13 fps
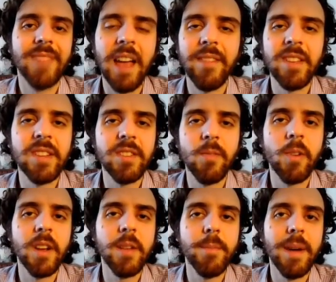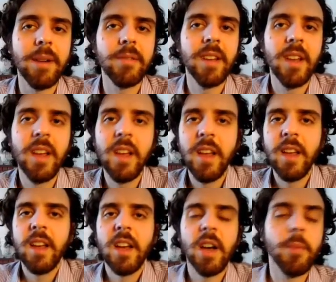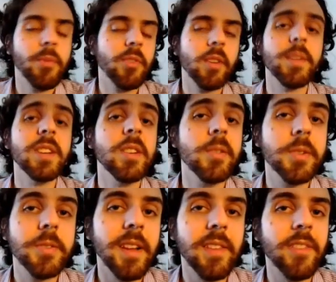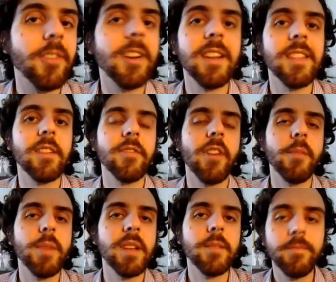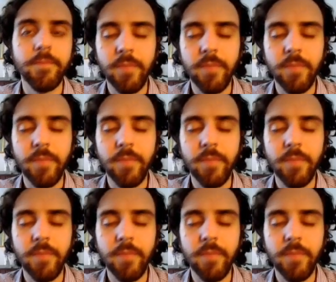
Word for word: having to worry about absorbing nutrients or anything from it?